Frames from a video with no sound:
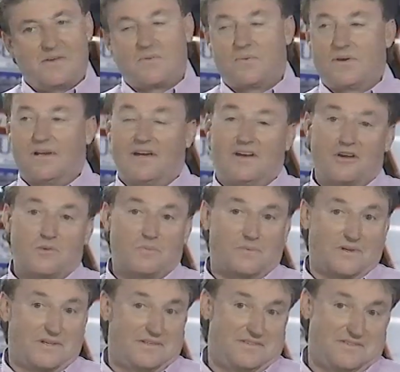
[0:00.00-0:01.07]
Well, I hope
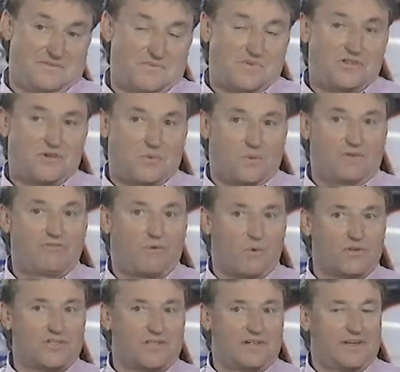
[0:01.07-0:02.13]
that, we're
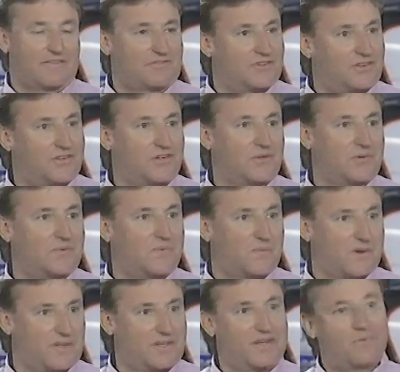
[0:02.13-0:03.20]
fortunate enough to do
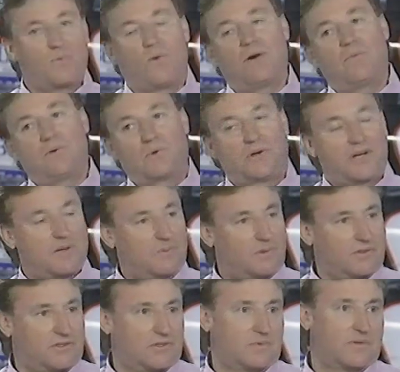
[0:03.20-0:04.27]
with it what we were able to
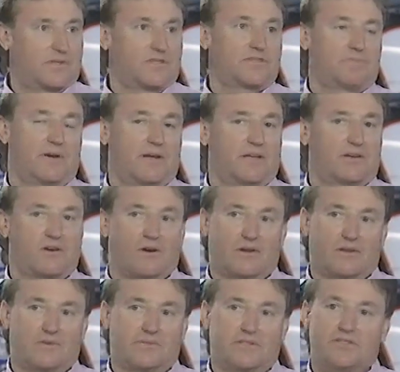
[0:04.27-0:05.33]
do with this Monte
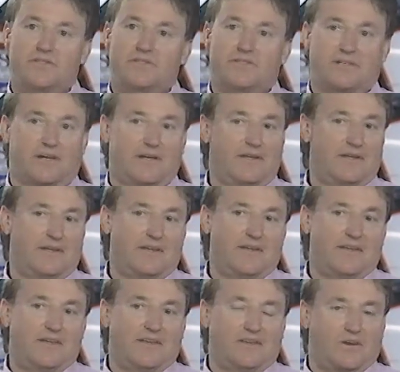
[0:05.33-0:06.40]
Carlo. This is,
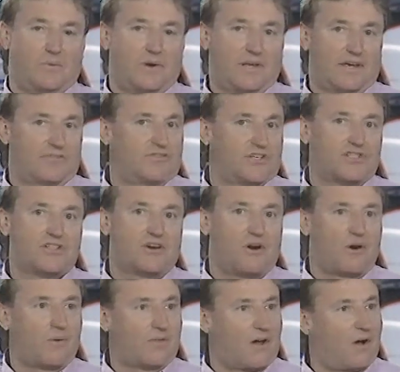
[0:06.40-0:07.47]
we left this
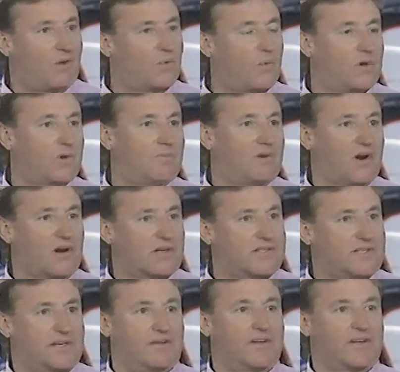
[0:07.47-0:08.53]
car with all the wheel marks
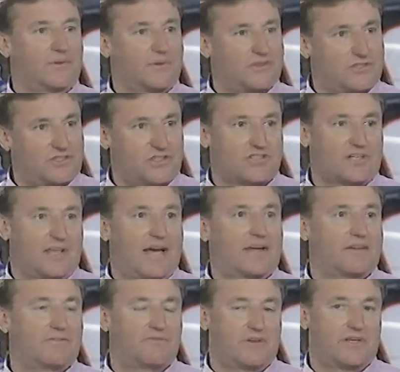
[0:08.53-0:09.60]
and everything on it just like
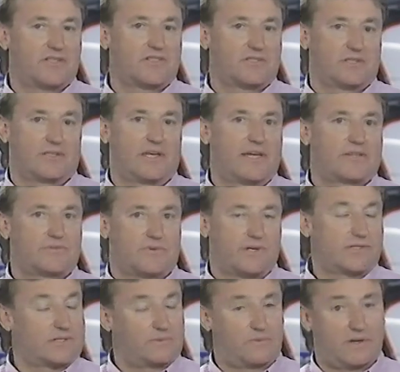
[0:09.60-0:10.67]
it finished the last
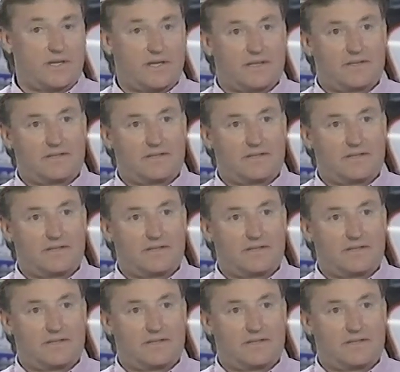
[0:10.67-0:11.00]
race it ran.